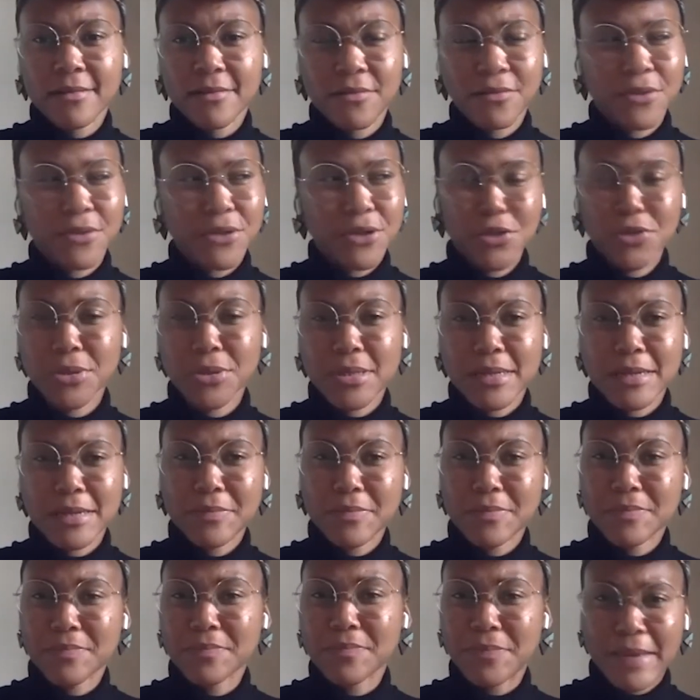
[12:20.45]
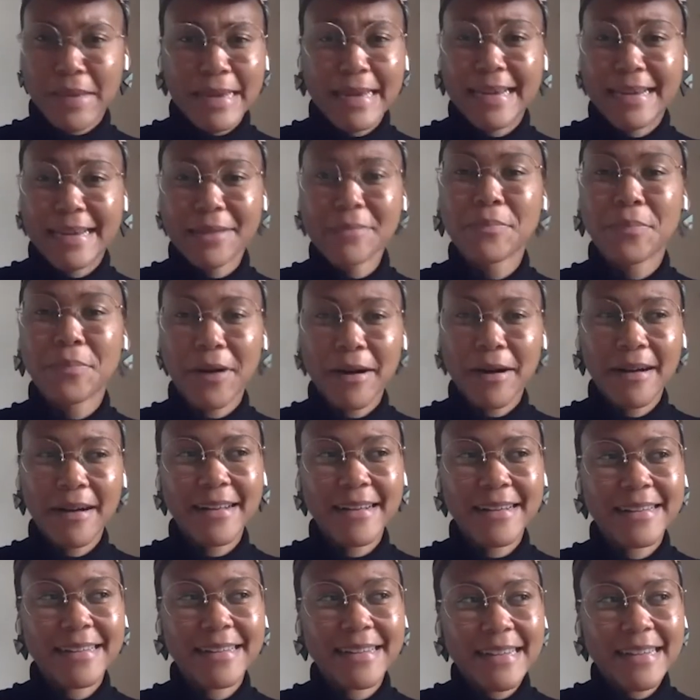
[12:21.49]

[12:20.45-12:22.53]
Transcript: would usually be, but